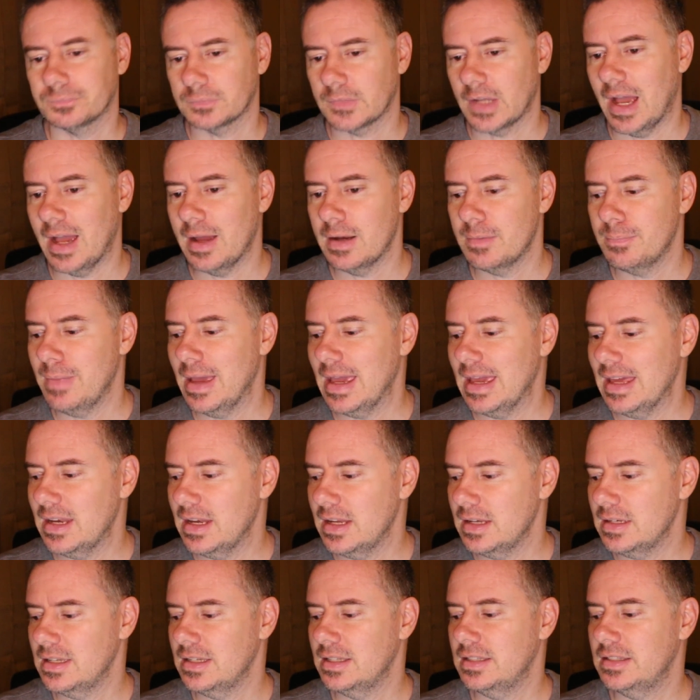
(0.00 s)
I'd made
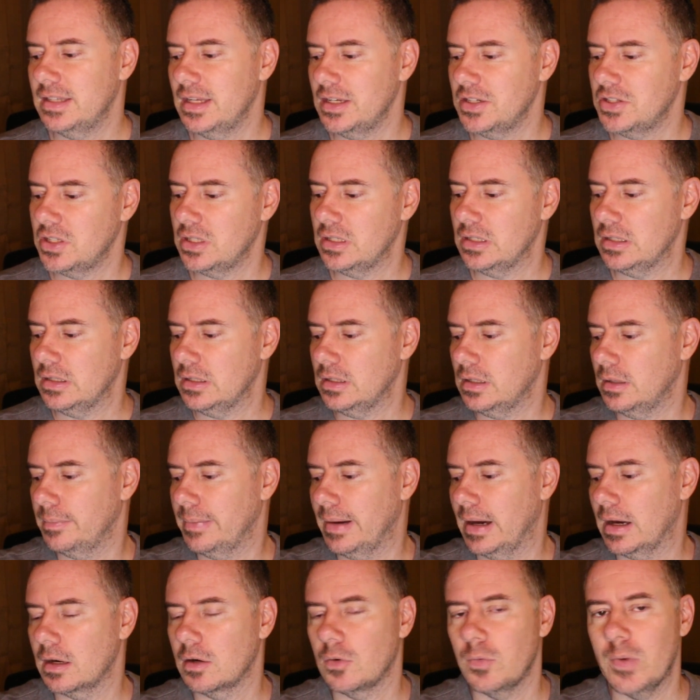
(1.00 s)
a decision
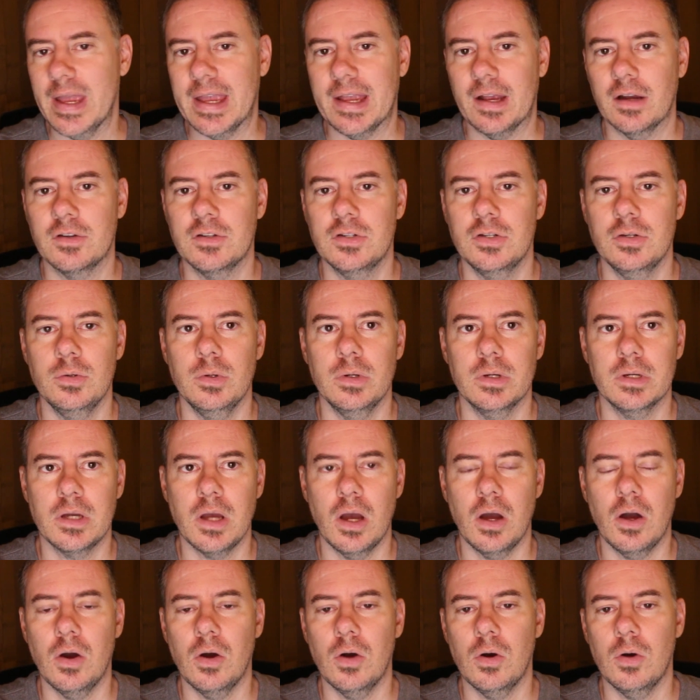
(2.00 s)
about a week or two
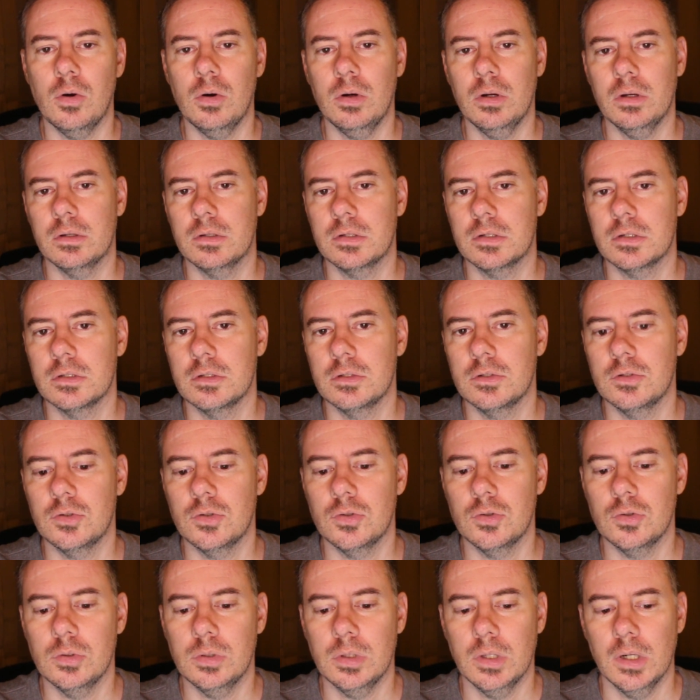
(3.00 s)
ago
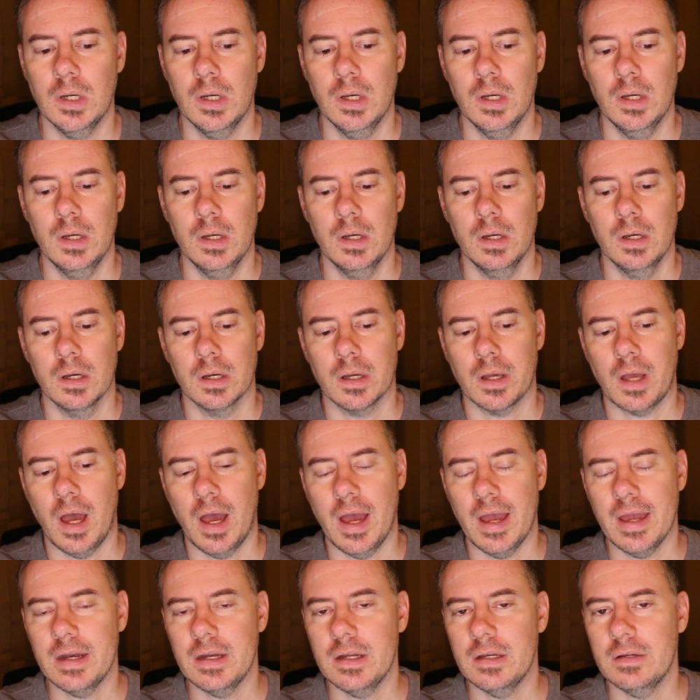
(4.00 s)
to
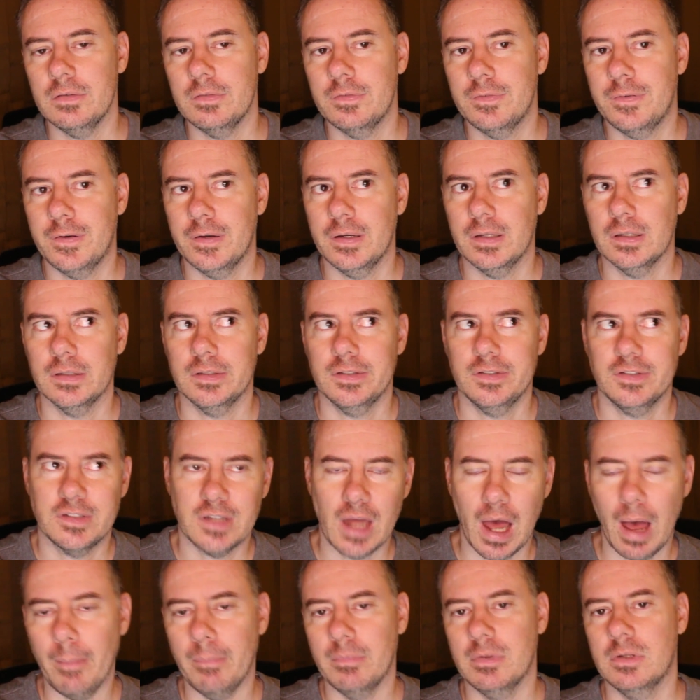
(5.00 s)
kind of
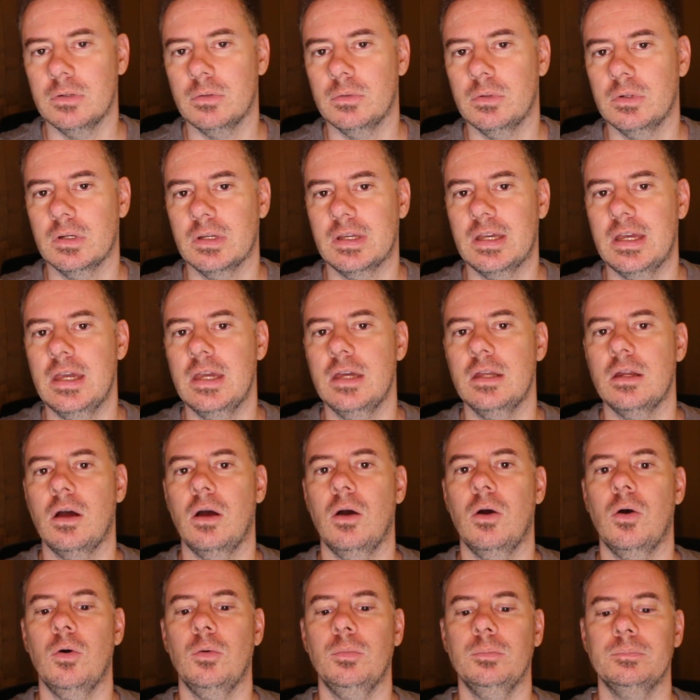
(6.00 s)
stop doing
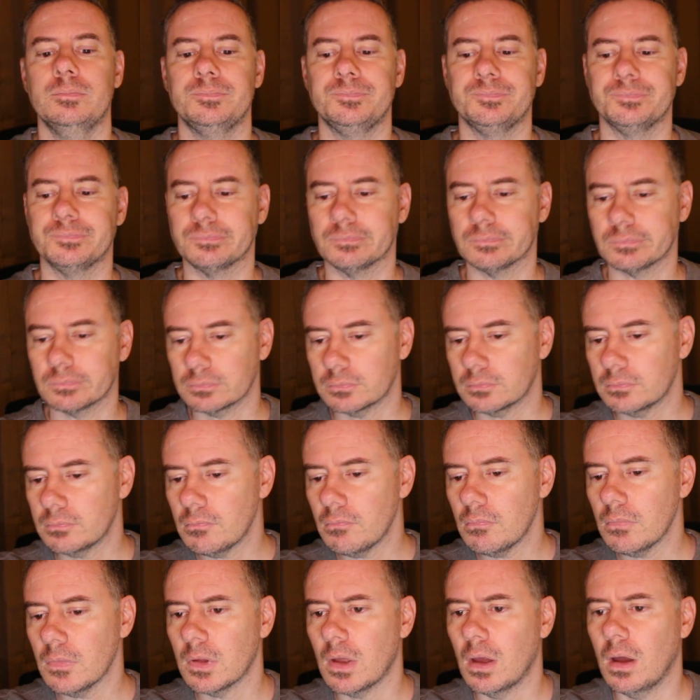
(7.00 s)
keto,
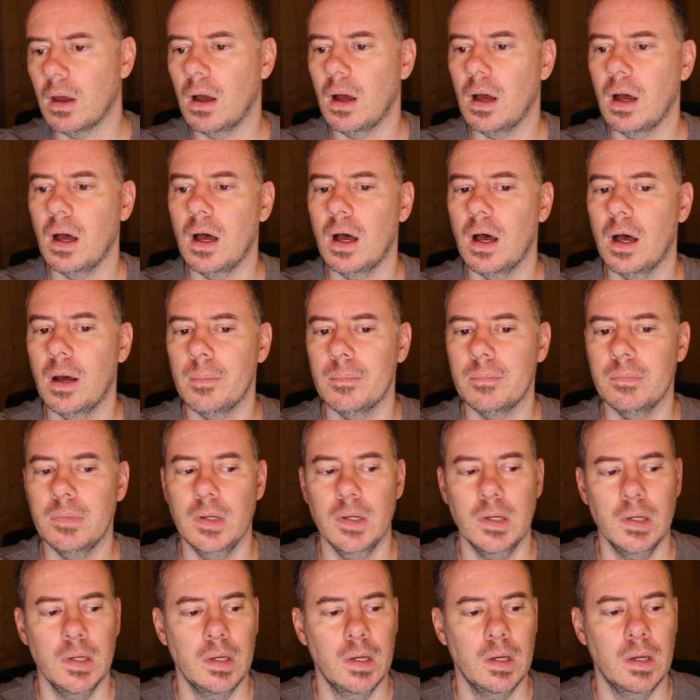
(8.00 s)

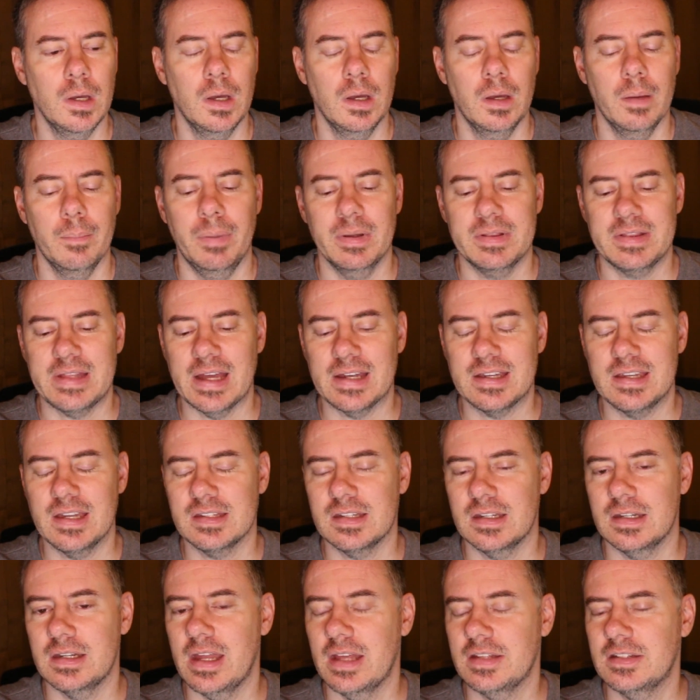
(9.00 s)
but that
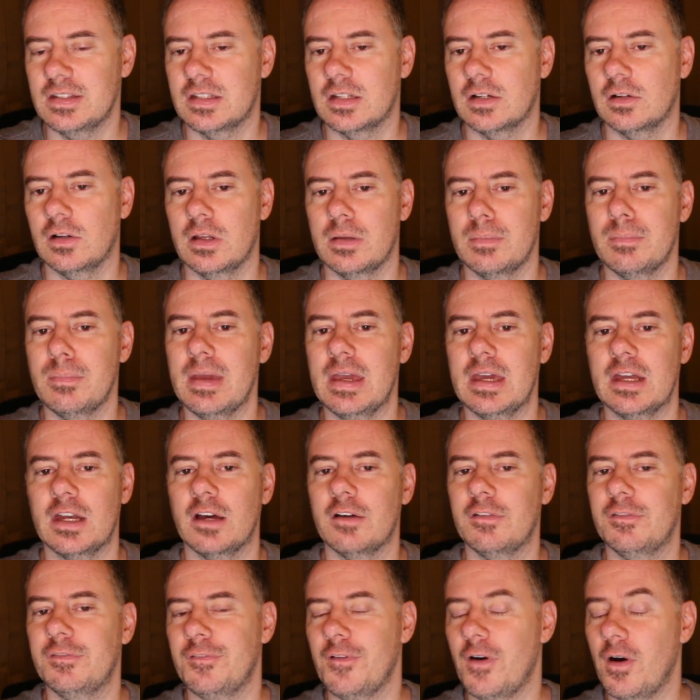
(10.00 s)
doesn't necessarily mean
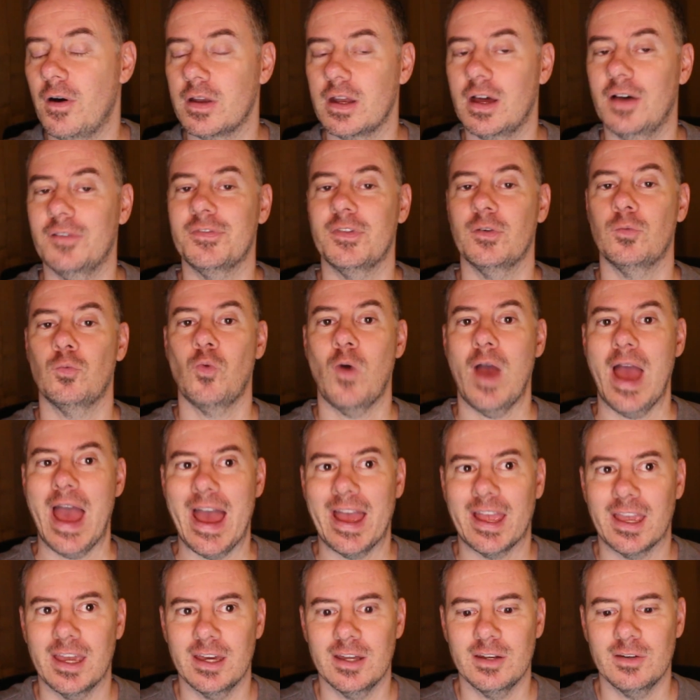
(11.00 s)
I've fallen off the
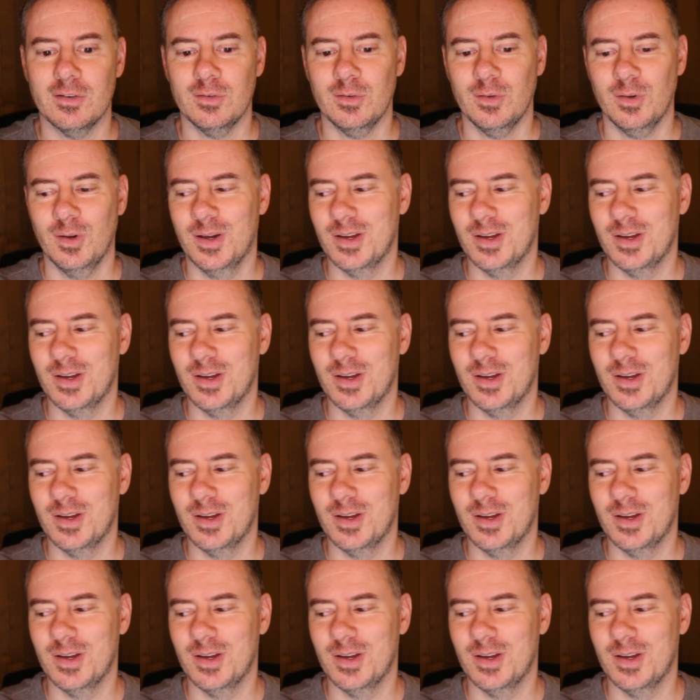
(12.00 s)
wagon.